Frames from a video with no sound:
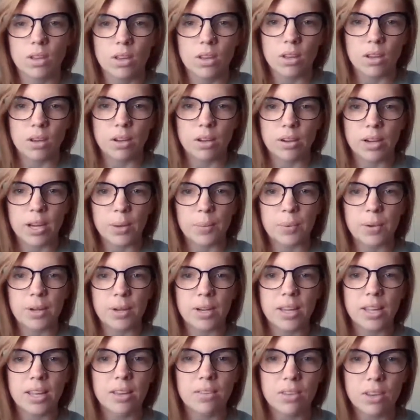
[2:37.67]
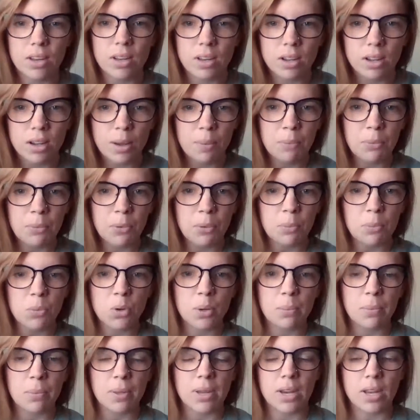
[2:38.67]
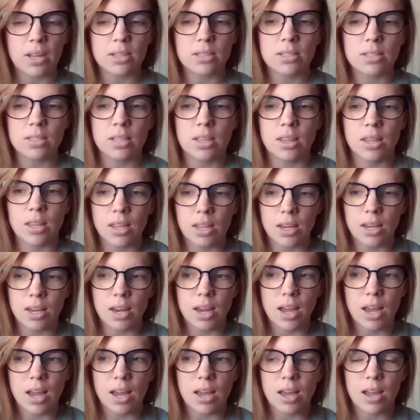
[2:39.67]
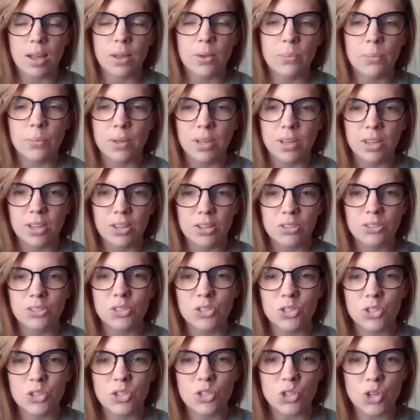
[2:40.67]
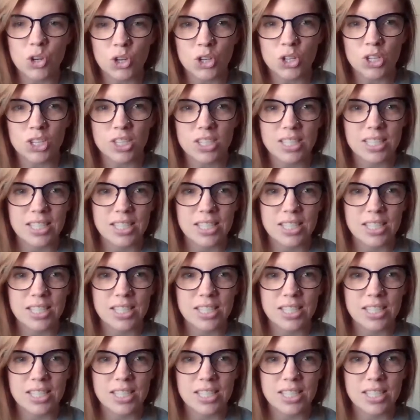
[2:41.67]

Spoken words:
All right, we're going to give it a couple more minutes and then I will start.